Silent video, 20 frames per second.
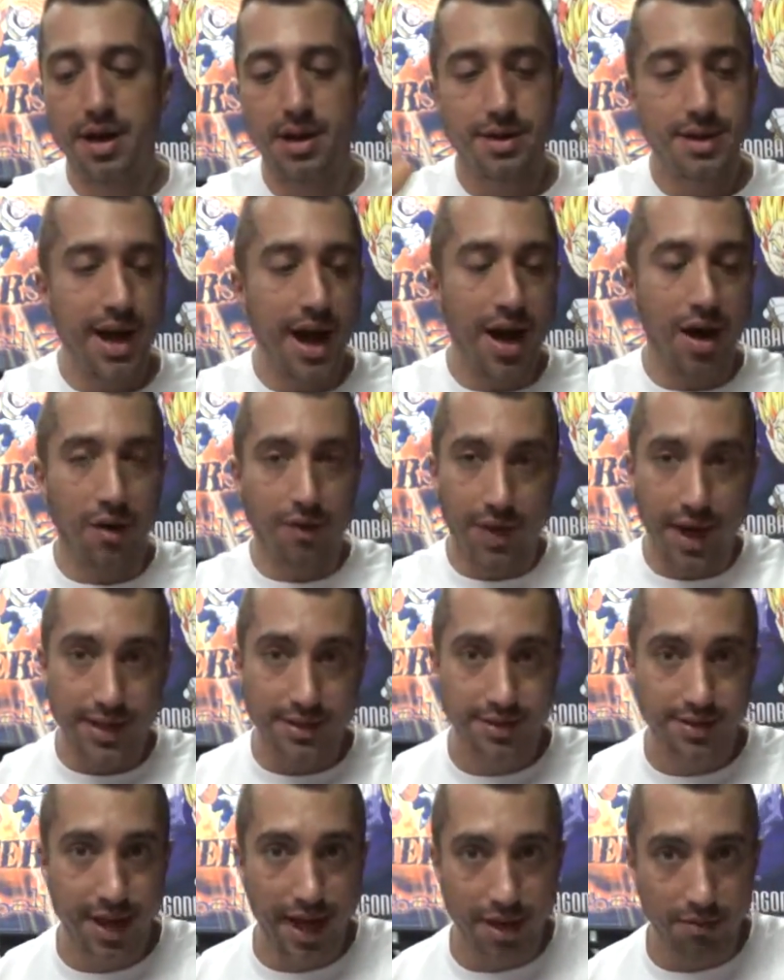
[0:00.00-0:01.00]
Now
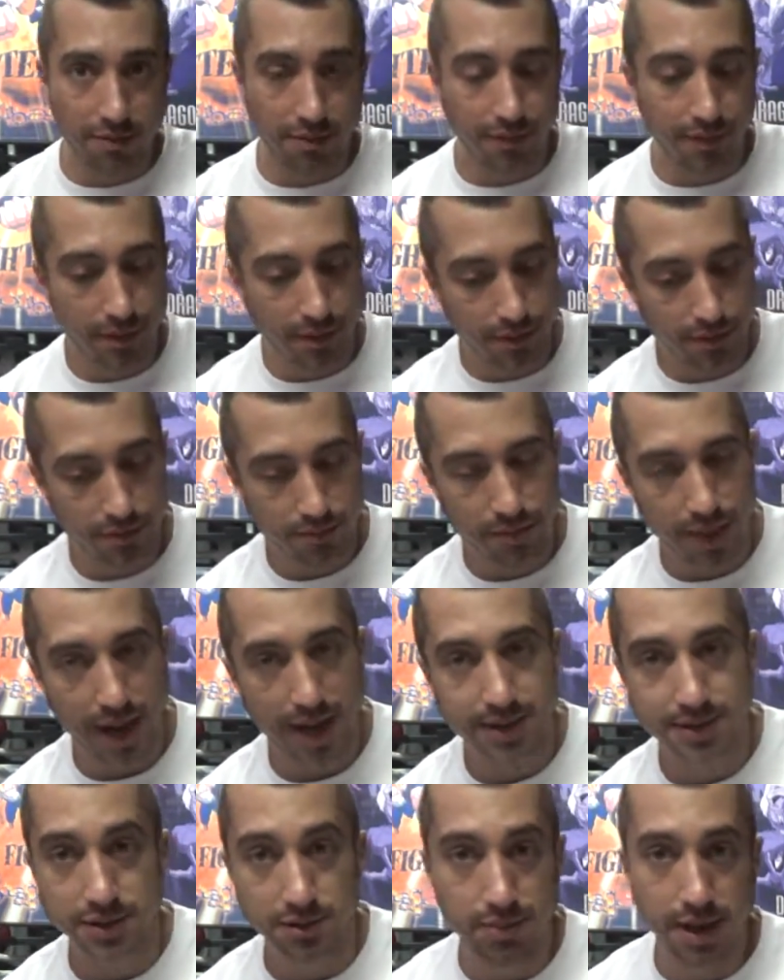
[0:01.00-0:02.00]
that's that review. That
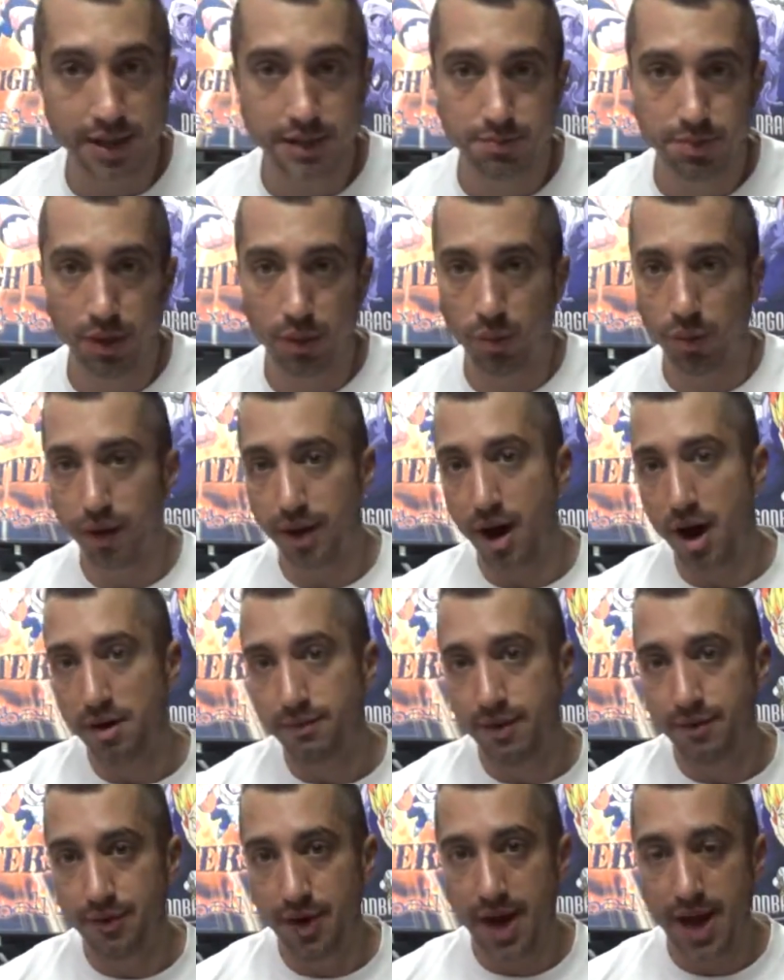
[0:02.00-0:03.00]
it's the best pre-workout I've
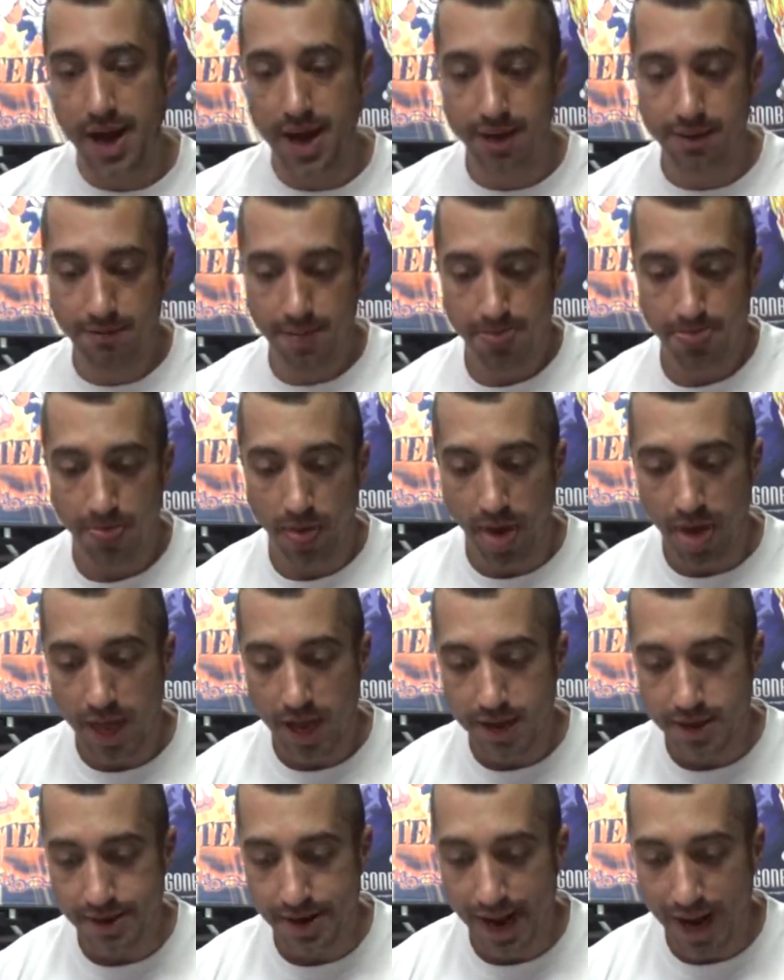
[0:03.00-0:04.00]
ever had.
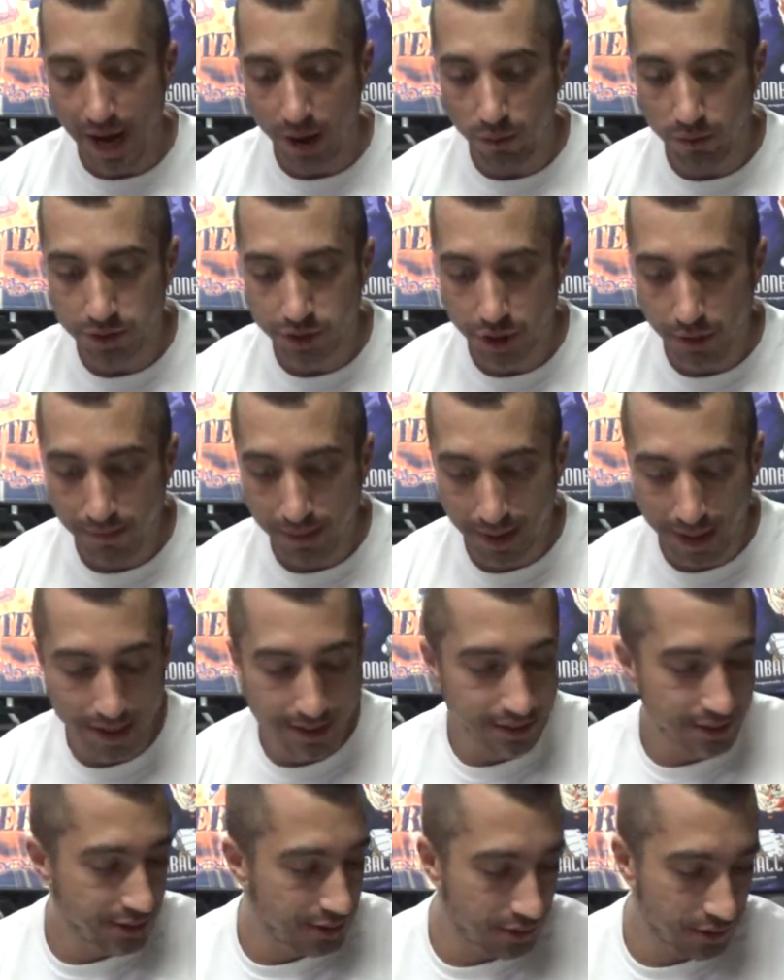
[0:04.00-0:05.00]
Now we're jumping
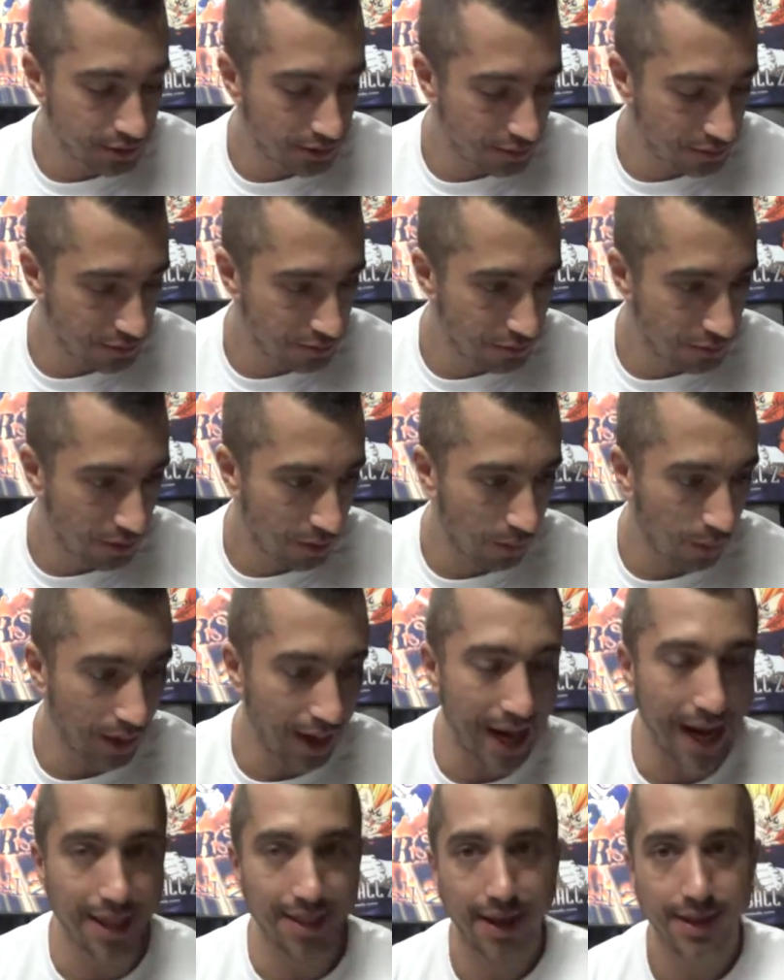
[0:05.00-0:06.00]
into what
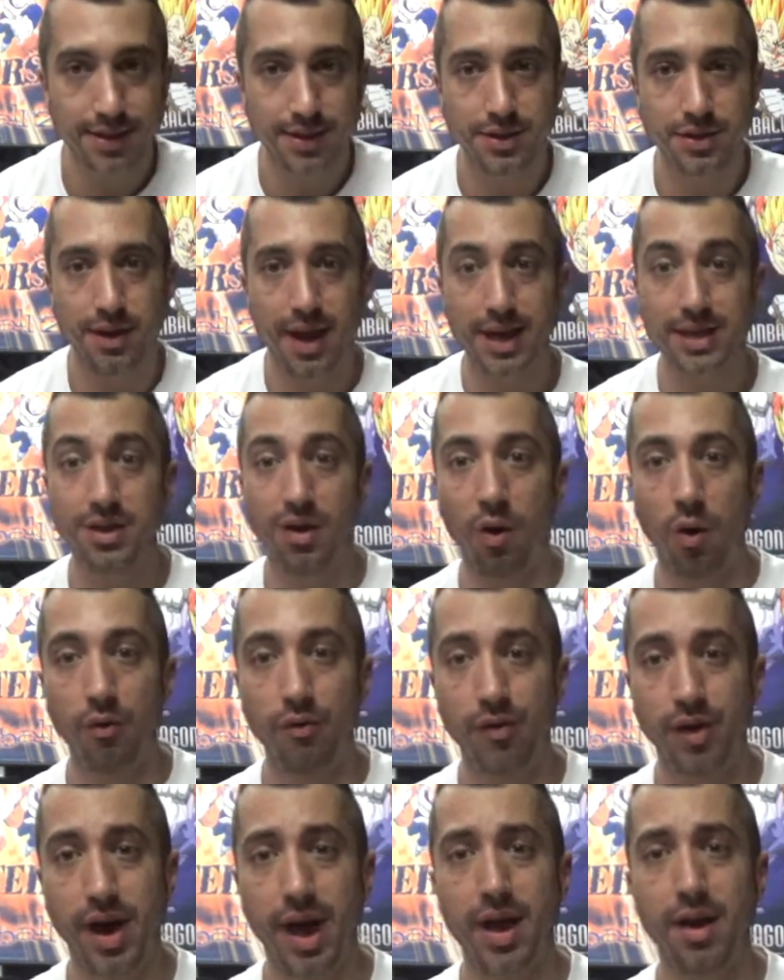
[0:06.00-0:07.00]
I like to do. I like to
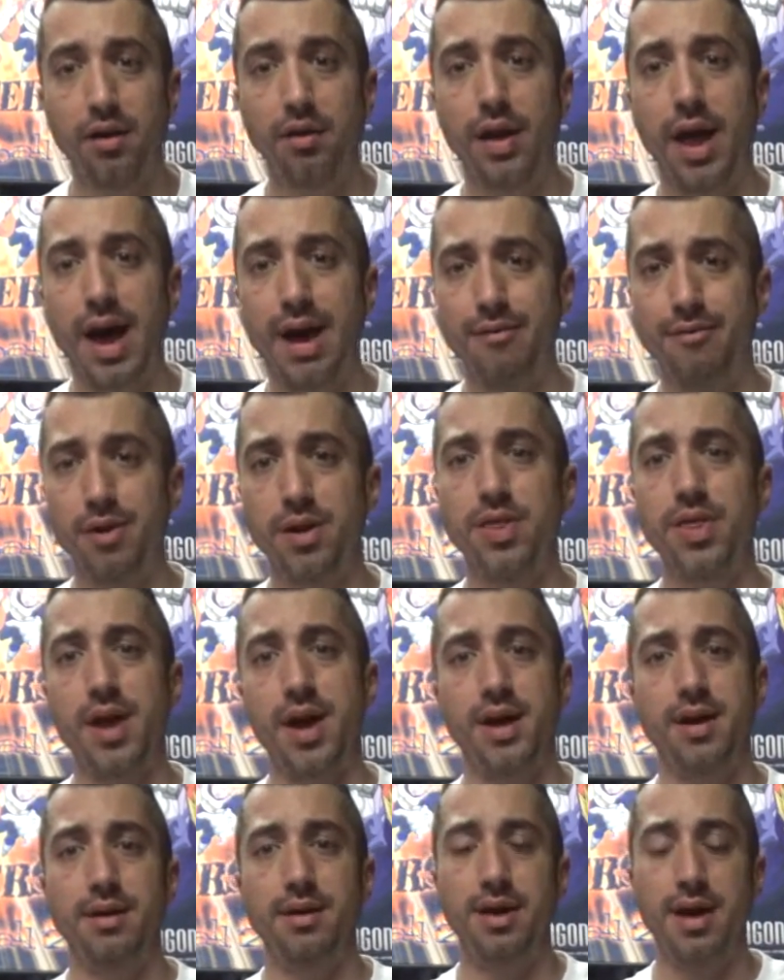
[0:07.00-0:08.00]
overkill
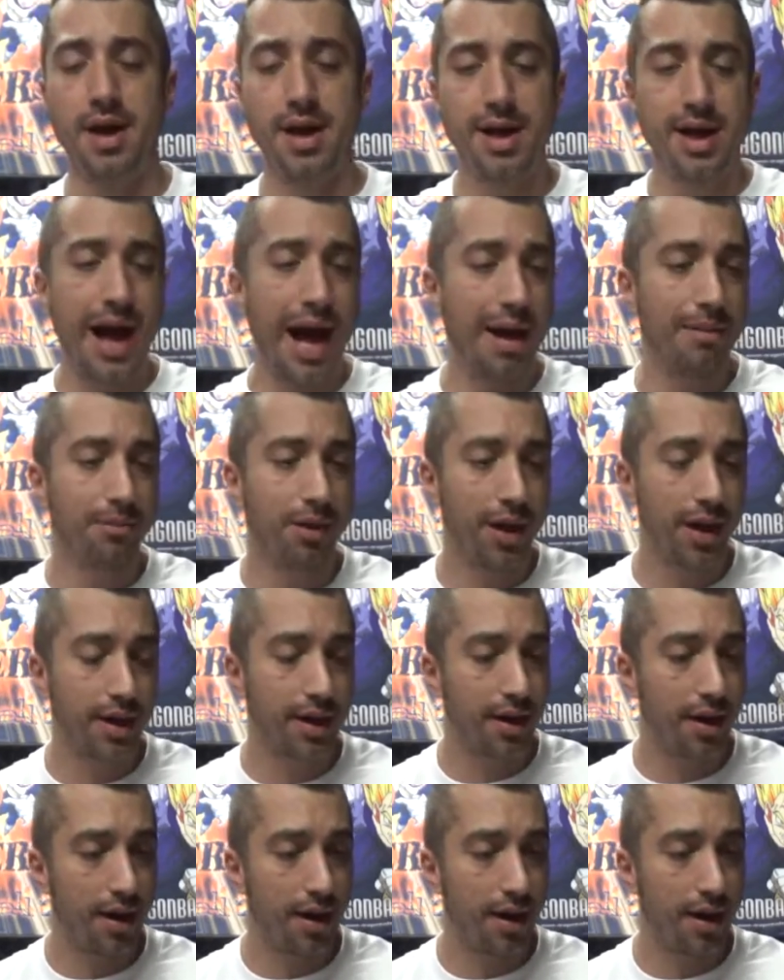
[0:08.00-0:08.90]
everything. I'm like